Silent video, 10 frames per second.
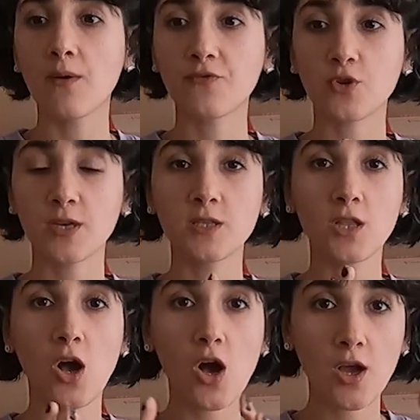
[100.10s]
for a
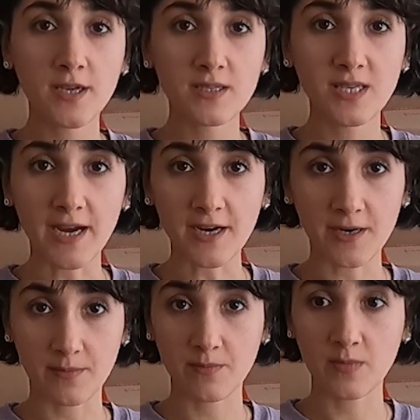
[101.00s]
long
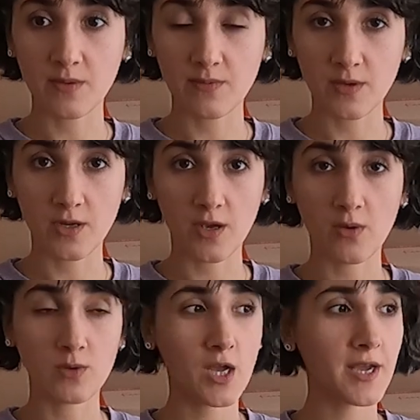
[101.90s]
term,
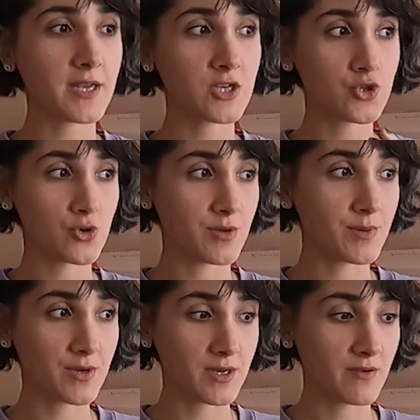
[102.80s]
not a short
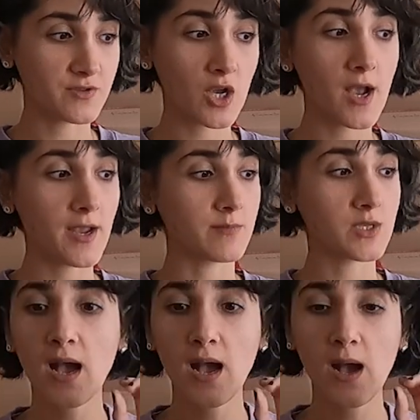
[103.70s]
period of time.
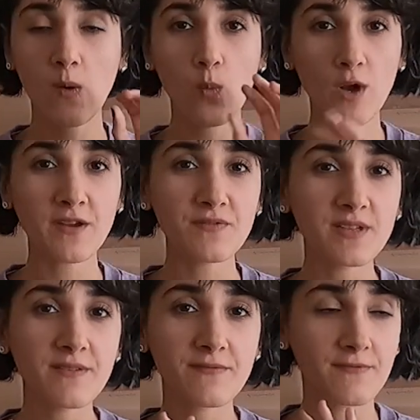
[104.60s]
One of
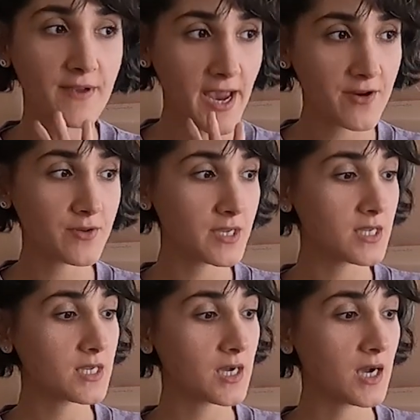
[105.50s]
the
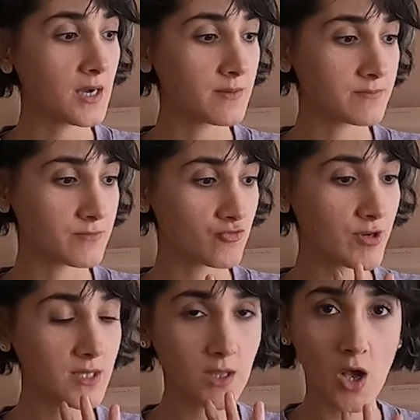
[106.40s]
very
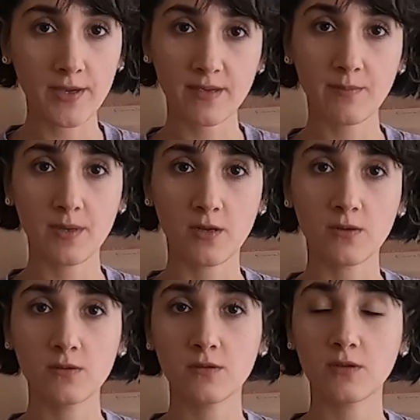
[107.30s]

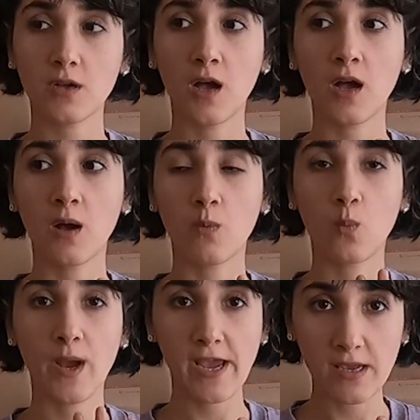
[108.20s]
reliable
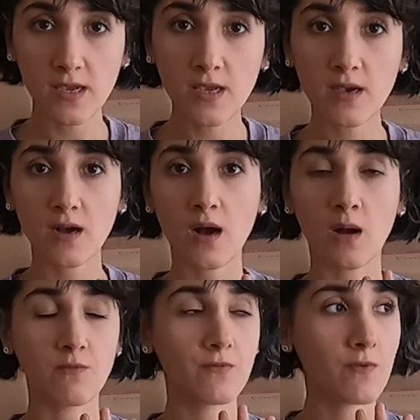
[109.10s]
way
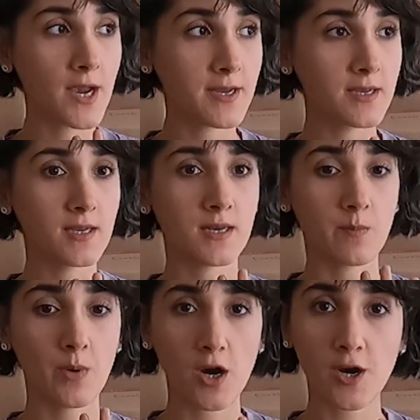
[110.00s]
of finding an
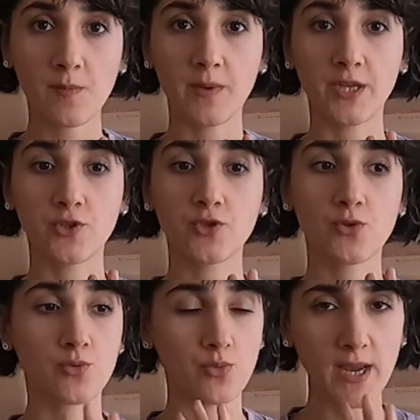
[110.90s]
apartment
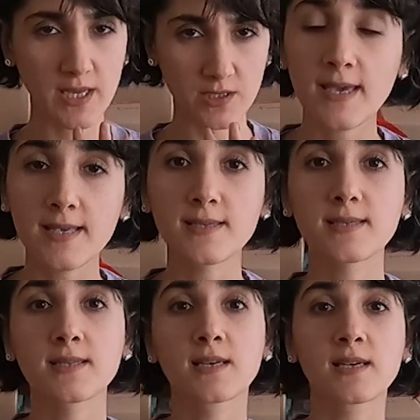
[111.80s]
to rent
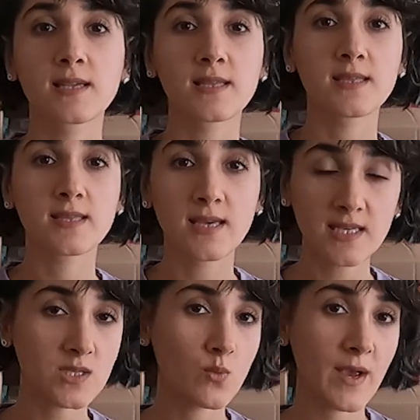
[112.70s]
is
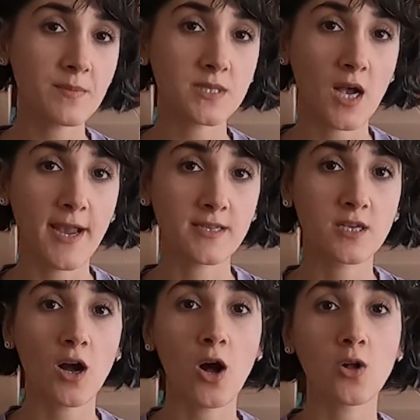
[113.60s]
this
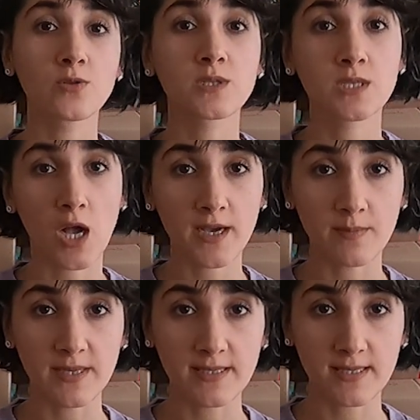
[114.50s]
website called
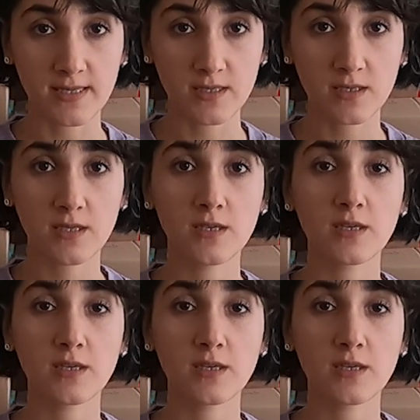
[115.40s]
Sahibinden.